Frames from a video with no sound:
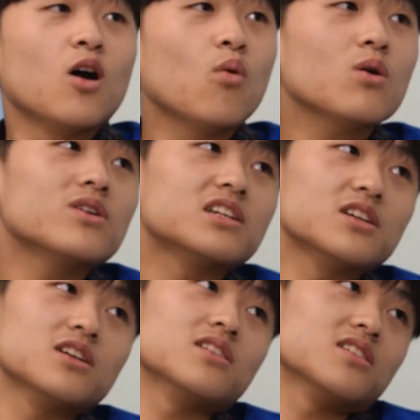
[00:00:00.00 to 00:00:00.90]
What were
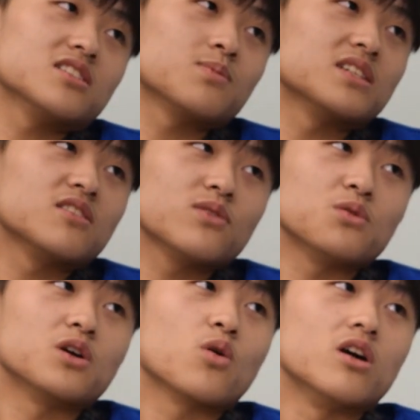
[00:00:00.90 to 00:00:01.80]
the
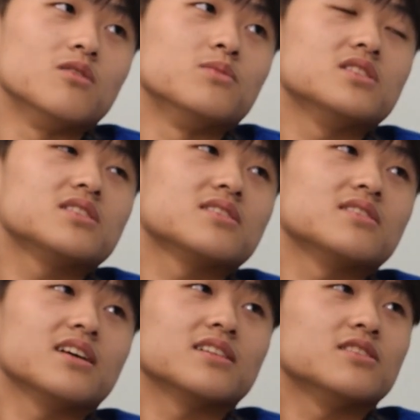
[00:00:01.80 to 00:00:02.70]
specific
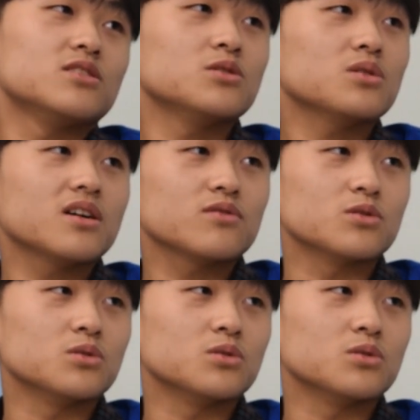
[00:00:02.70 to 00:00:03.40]
requirements? Like, did you have